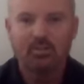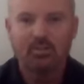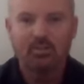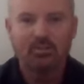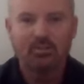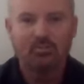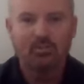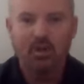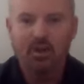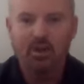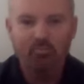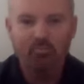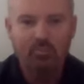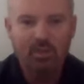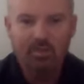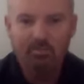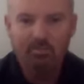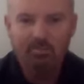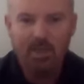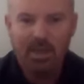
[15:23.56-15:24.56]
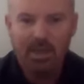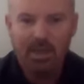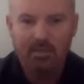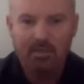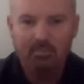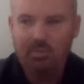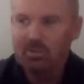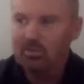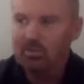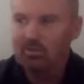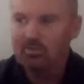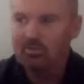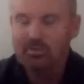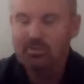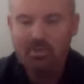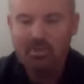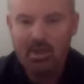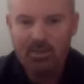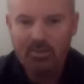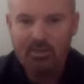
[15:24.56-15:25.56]
Drive me mad because
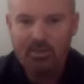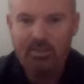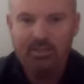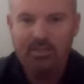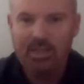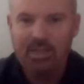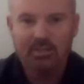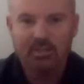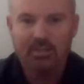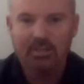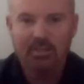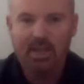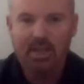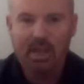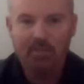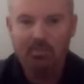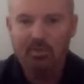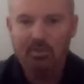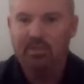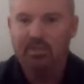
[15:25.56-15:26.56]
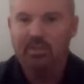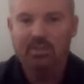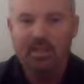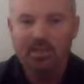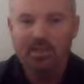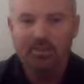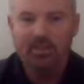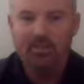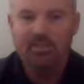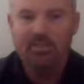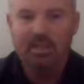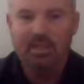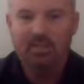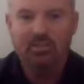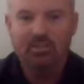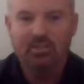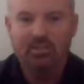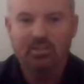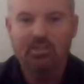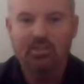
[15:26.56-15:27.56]
nothing's actually happening, nothing's
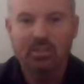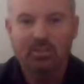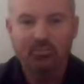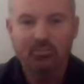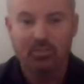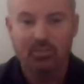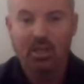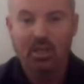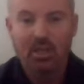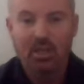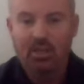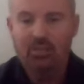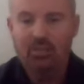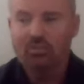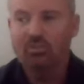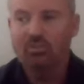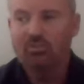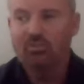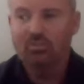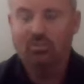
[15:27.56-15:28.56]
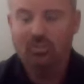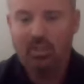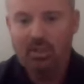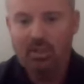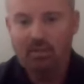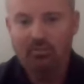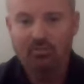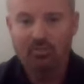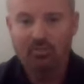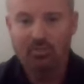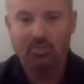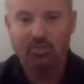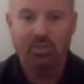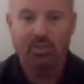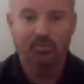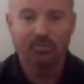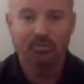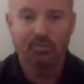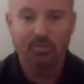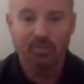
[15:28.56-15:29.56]
actually different. It's just houses
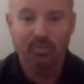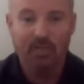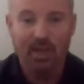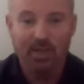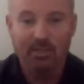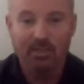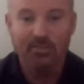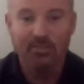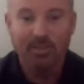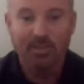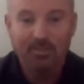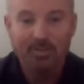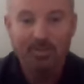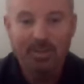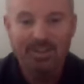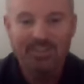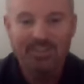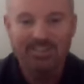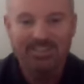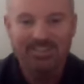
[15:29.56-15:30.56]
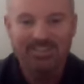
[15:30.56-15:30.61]
shit for the day. You know what I mean?